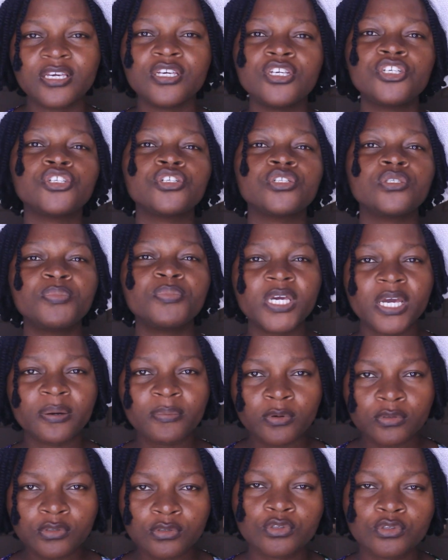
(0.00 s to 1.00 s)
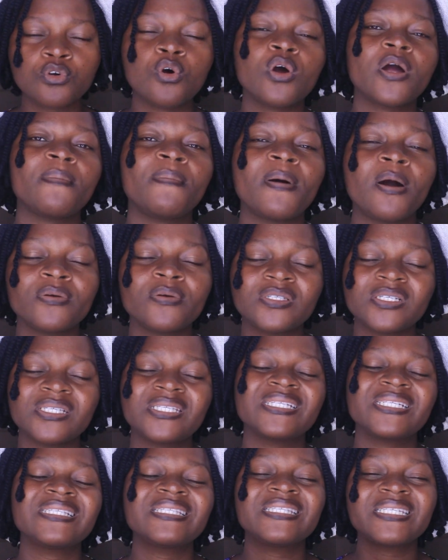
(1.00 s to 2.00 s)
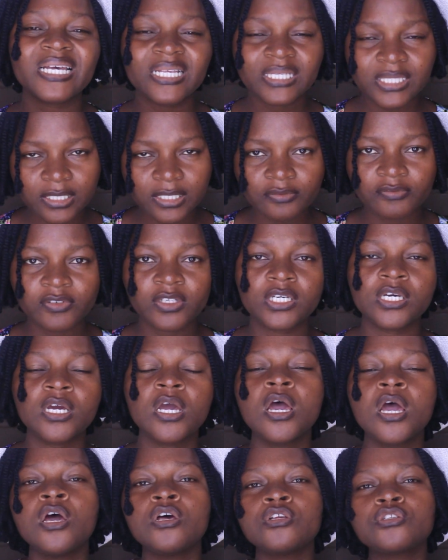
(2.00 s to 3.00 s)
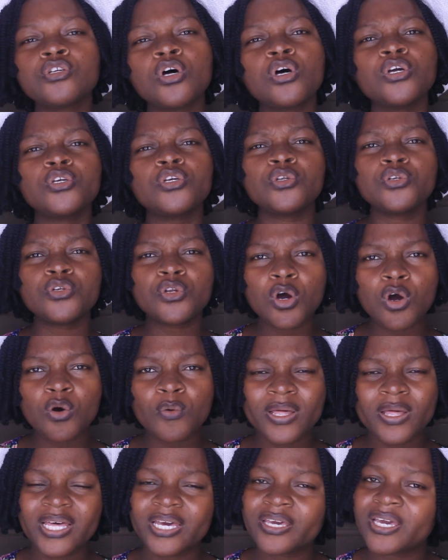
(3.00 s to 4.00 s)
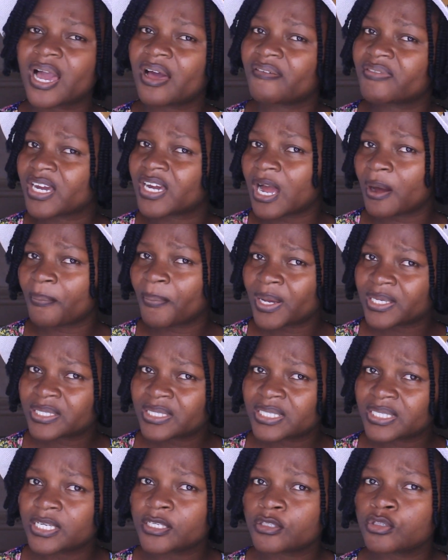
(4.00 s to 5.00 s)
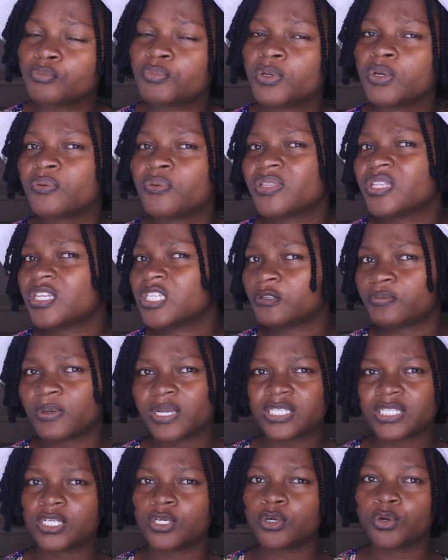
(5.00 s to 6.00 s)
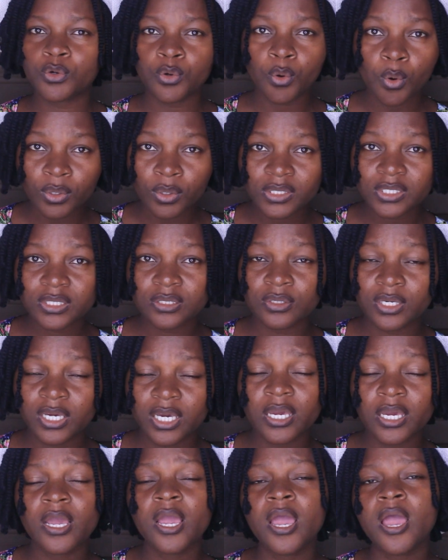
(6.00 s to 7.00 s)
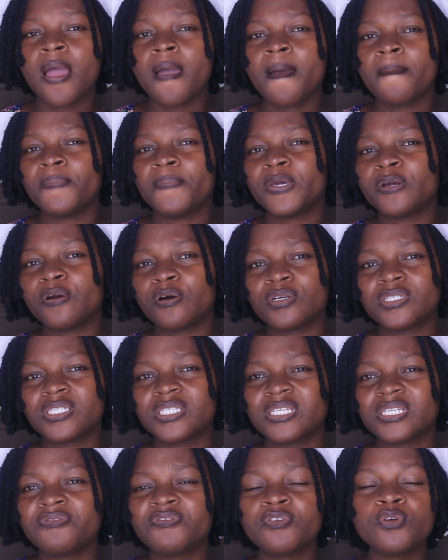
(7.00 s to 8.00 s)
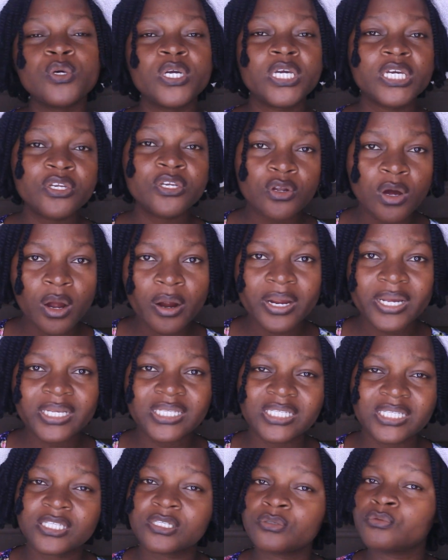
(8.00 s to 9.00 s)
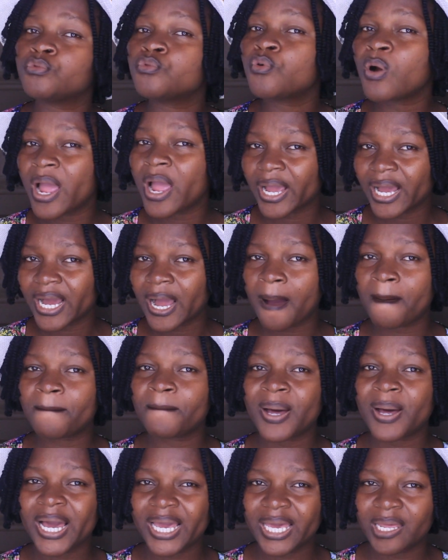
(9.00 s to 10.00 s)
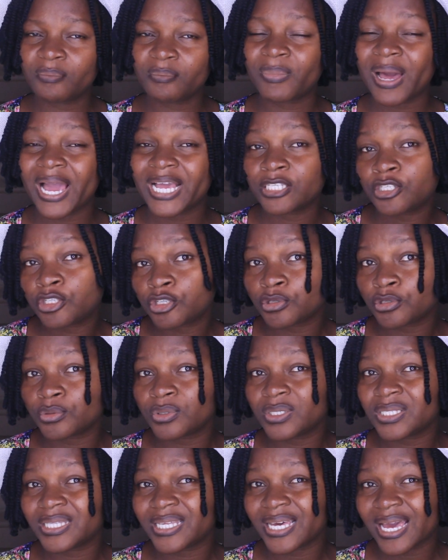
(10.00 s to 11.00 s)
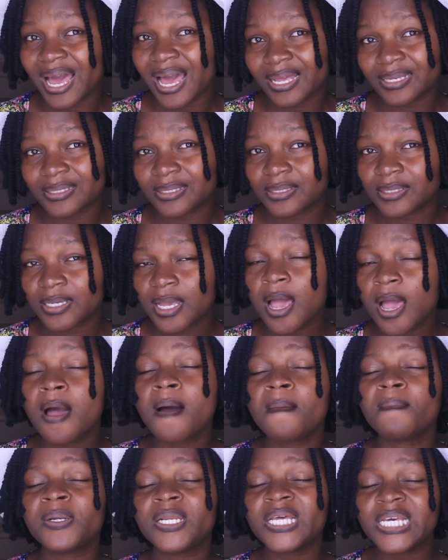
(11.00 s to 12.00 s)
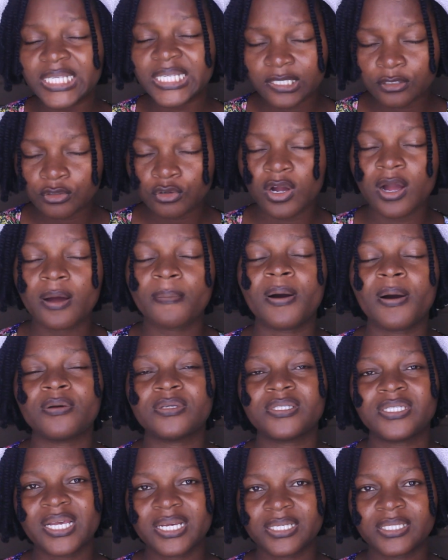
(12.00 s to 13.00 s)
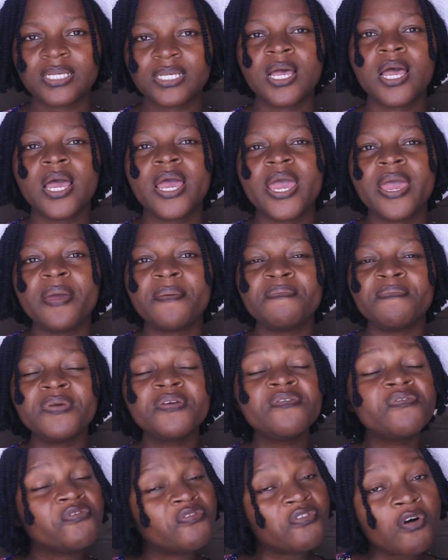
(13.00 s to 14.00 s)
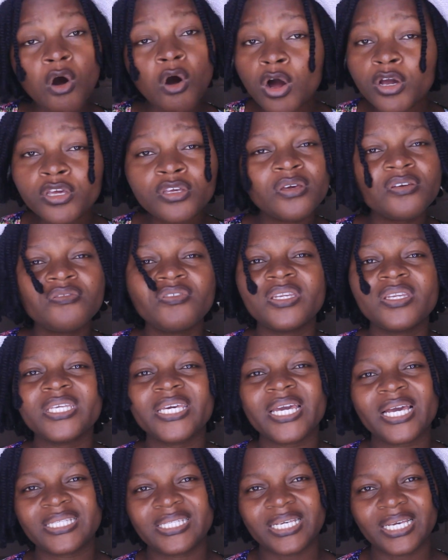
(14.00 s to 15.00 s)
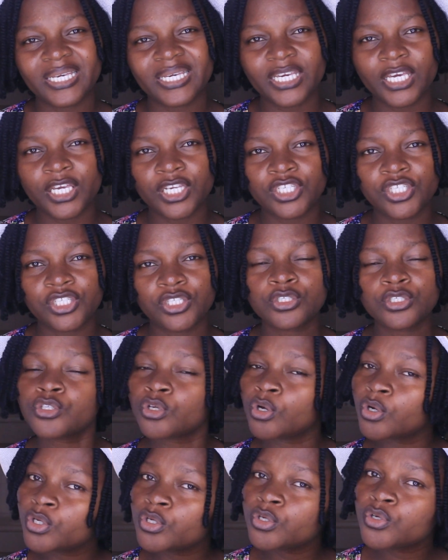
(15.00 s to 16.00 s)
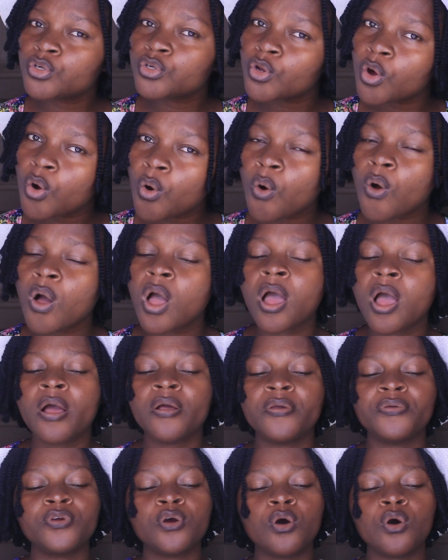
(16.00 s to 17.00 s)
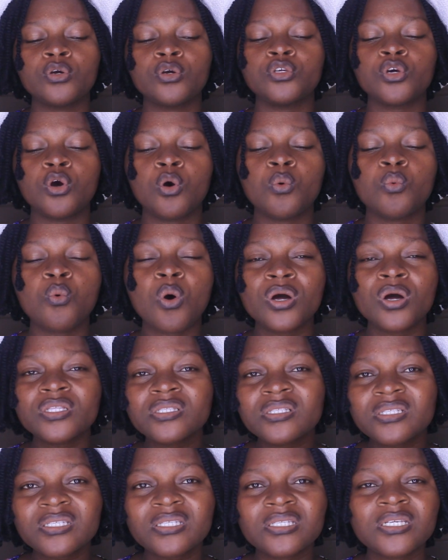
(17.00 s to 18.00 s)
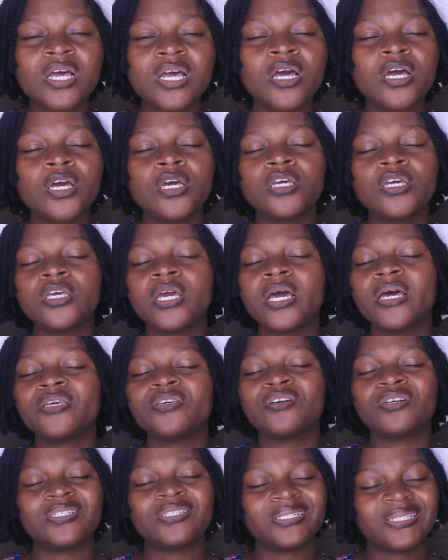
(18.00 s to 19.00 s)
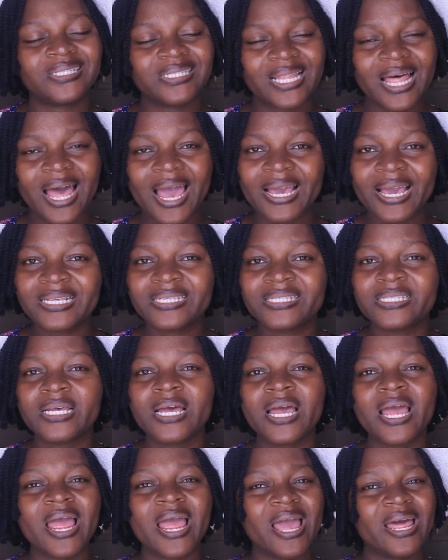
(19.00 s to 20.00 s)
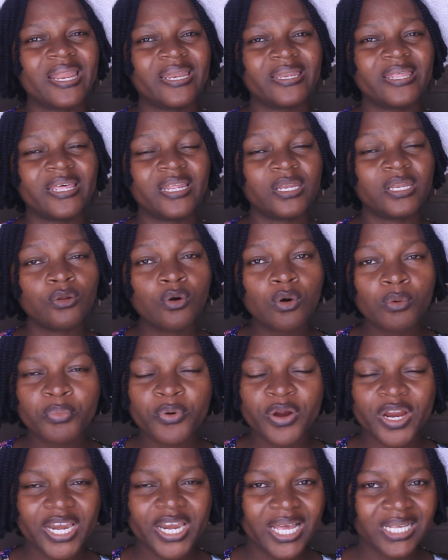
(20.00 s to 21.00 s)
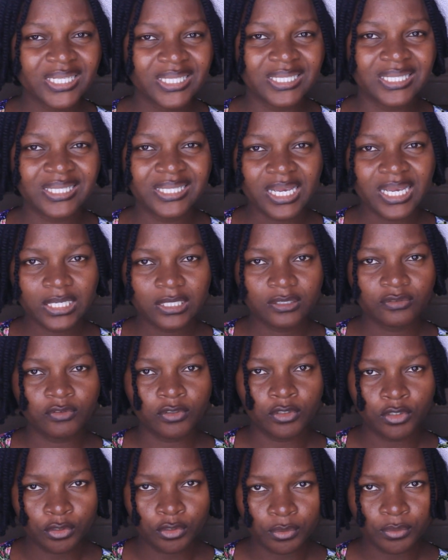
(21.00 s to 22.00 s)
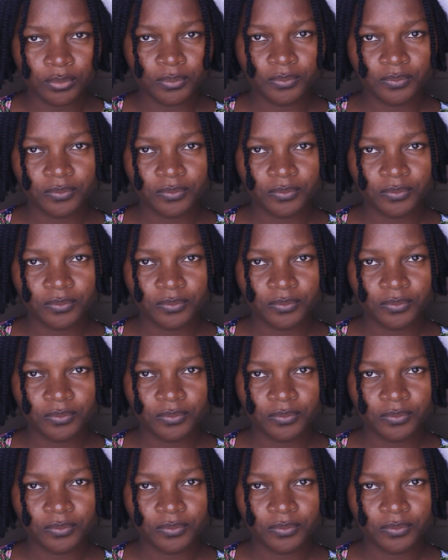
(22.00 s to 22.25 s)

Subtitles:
You should be able to talk about it intensively so you know whether you have the capacity to be with this person or not, okay? Because if you ignore it, it will go and come back and bite you in the ass. Please talk about sex before you even get engaged, so you know your wants, your dislikes, and the no-brainers in sex for you.